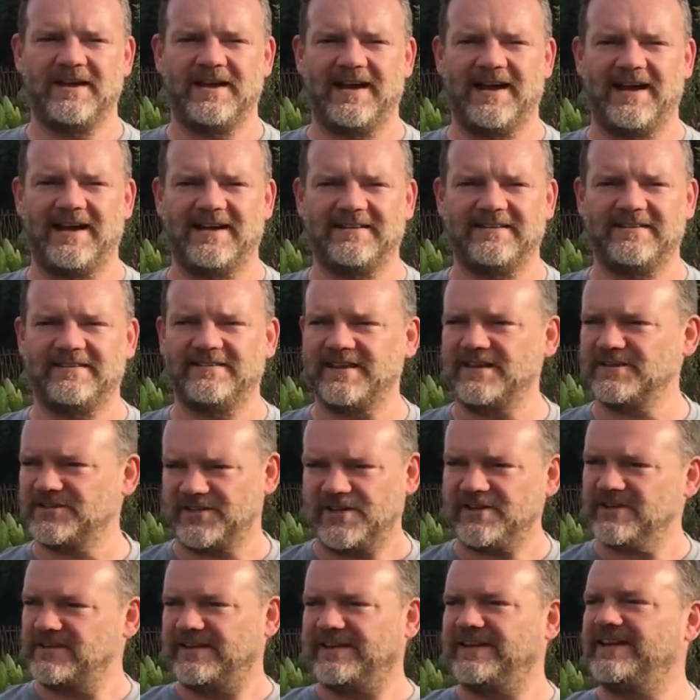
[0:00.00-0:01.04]
And then
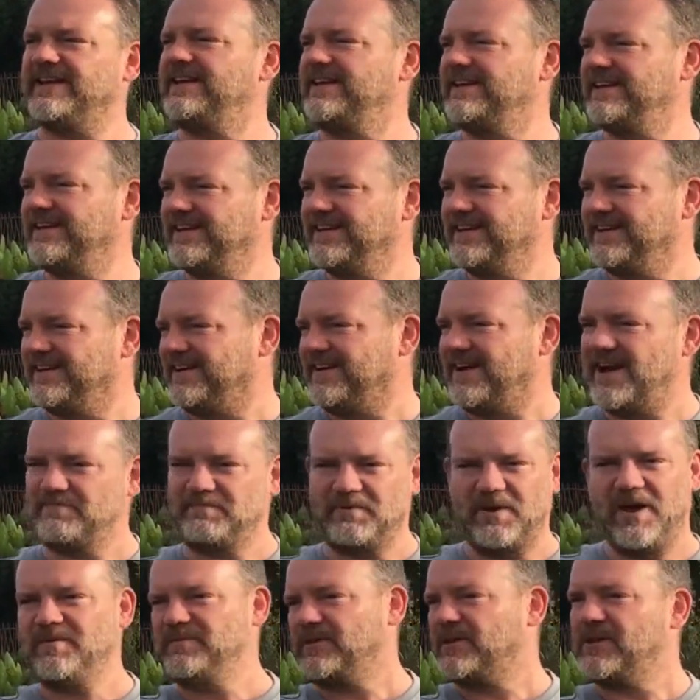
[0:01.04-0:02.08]
suddenly, I
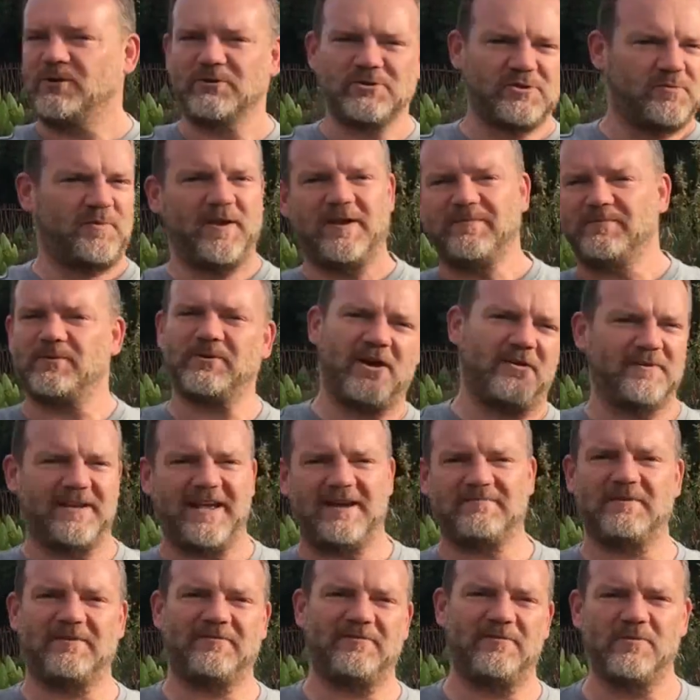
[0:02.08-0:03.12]
had permaculture people
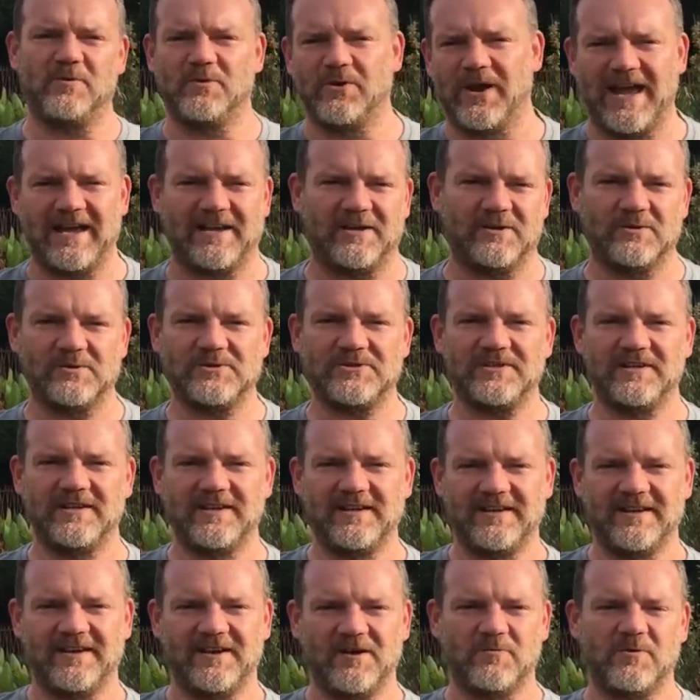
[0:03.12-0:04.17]
coming at me from all angles.
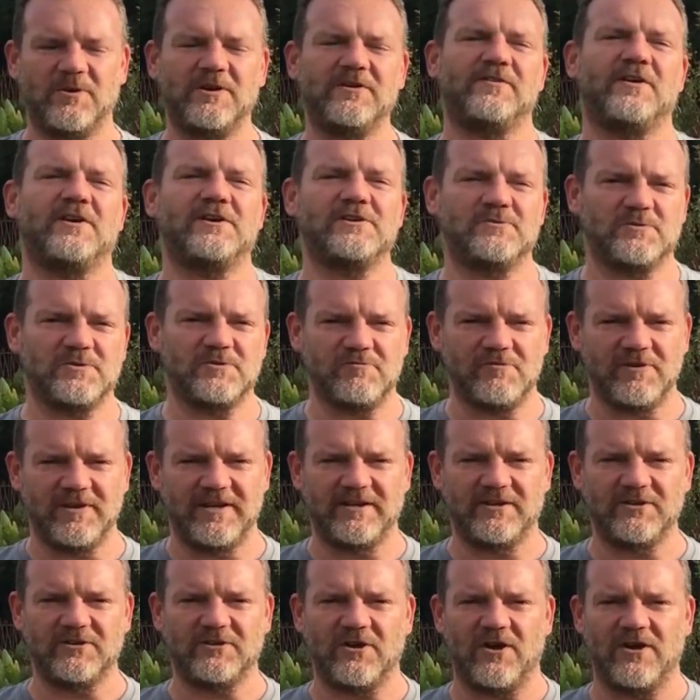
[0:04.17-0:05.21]
And one of those was a
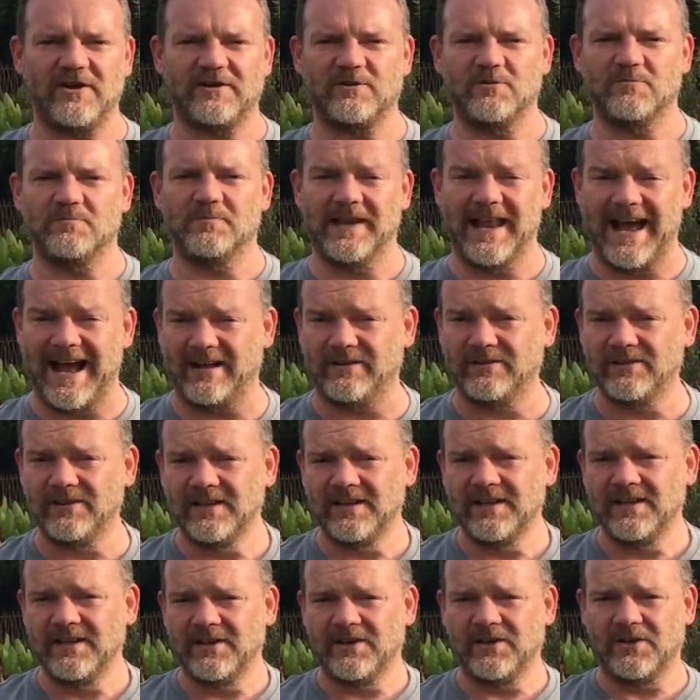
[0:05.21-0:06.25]
really good guy called Bilal,
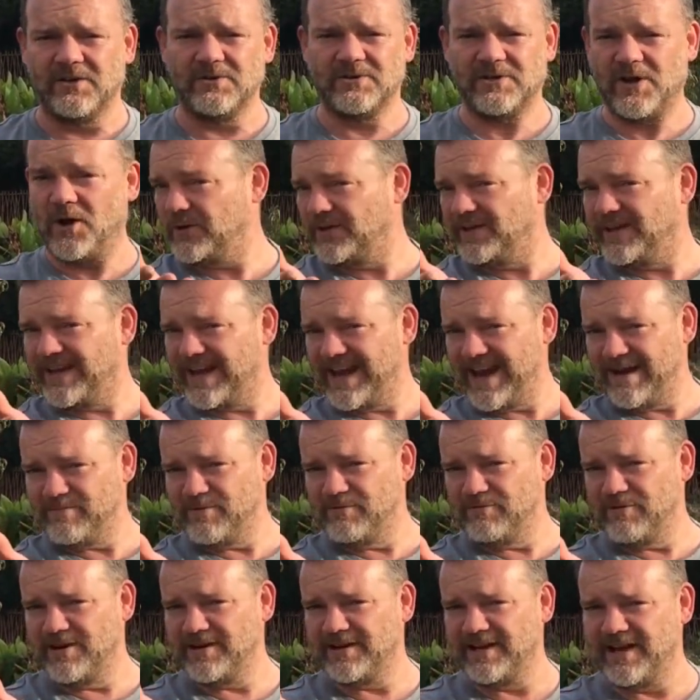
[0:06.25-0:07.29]
who's holding the
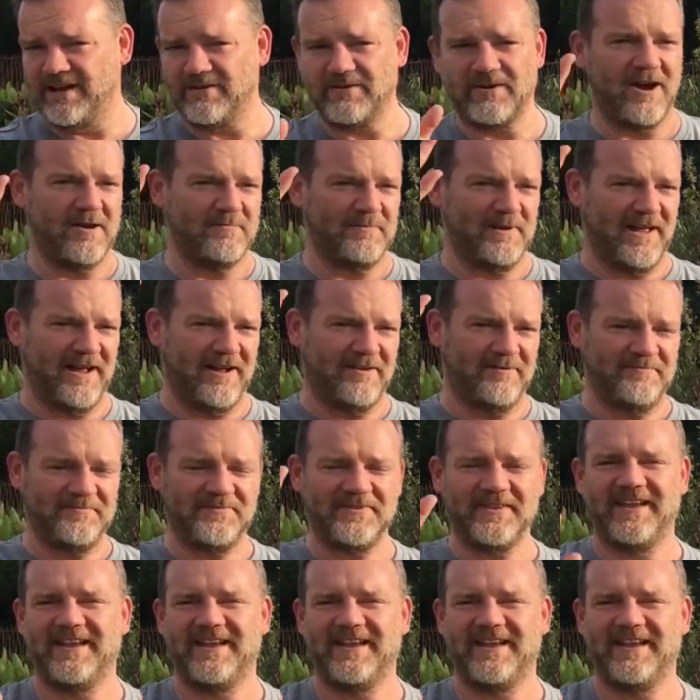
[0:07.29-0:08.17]
camera right now. Hi, Bilal.